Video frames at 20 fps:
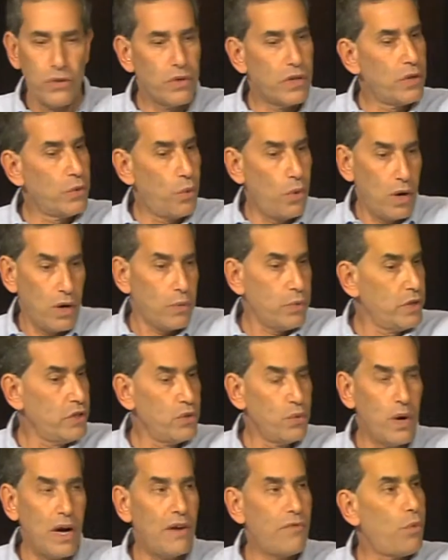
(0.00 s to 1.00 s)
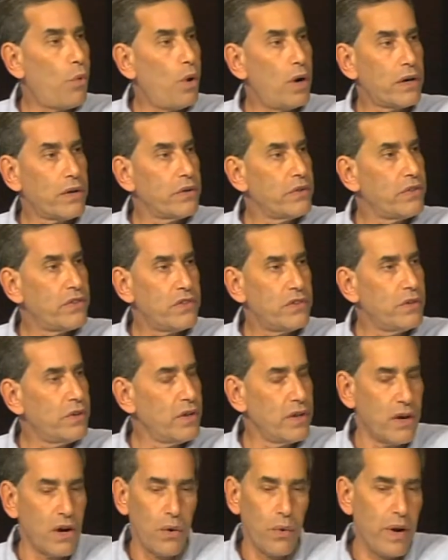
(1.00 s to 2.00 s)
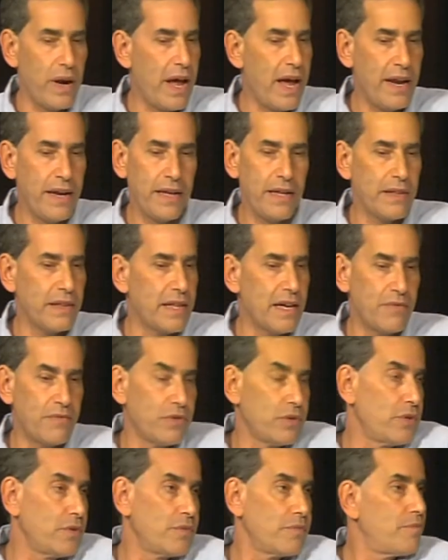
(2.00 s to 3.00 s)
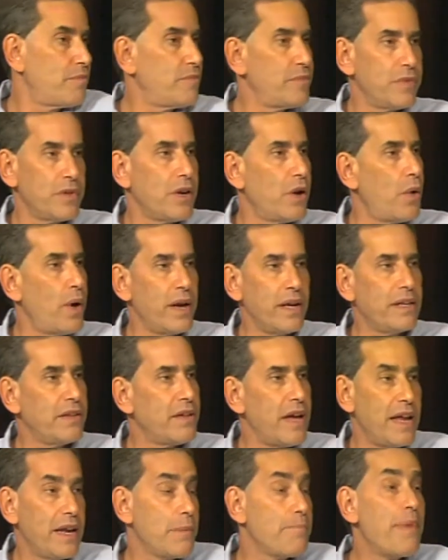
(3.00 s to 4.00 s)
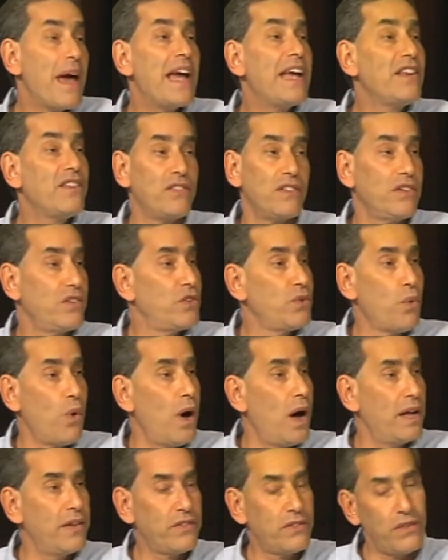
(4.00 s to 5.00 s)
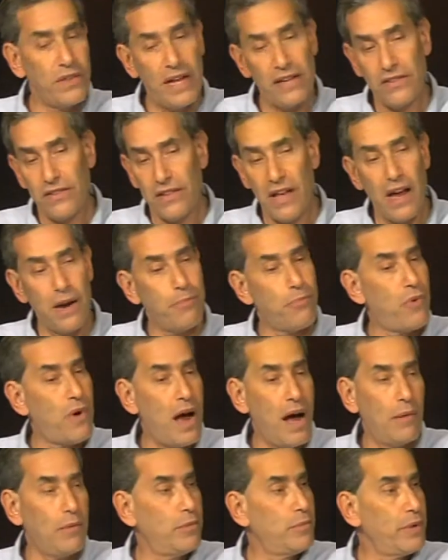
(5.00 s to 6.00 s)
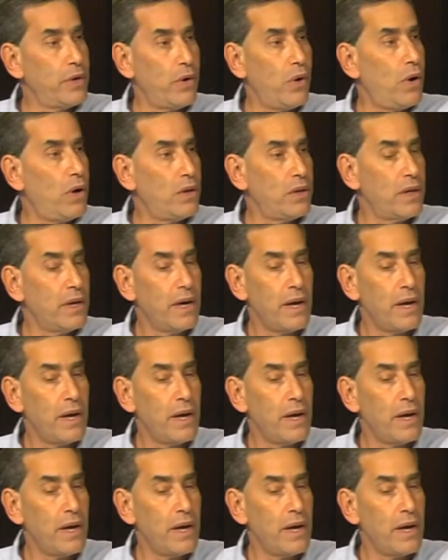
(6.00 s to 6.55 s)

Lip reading: You can walk. We do have walkers. You can go at any level, any pace that you want. So that's not a problem at all.